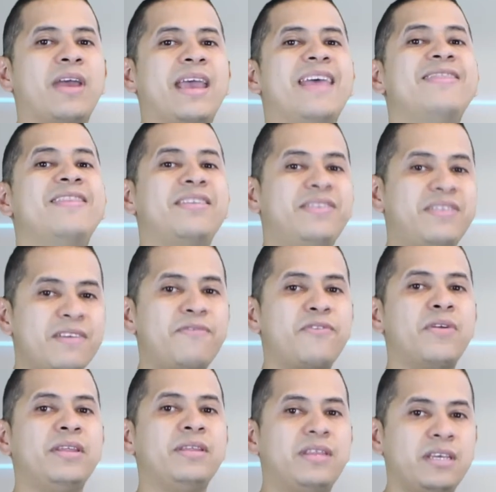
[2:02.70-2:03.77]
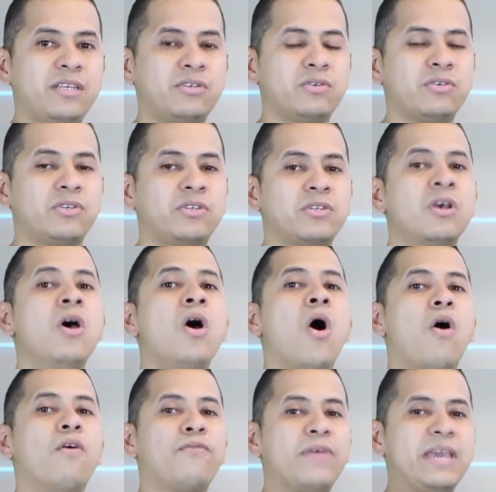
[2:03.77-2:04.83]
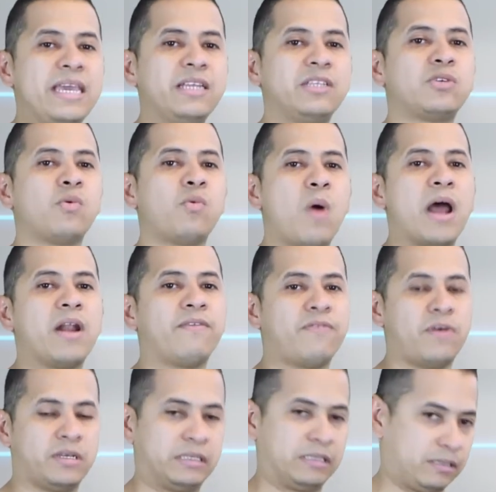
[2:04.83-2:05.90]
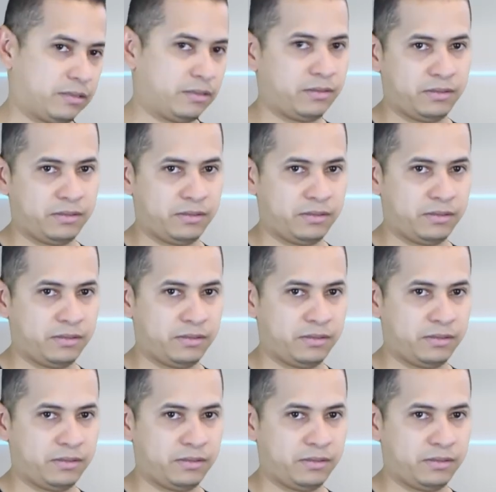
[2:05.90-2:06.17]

in the different tissues of each one of us.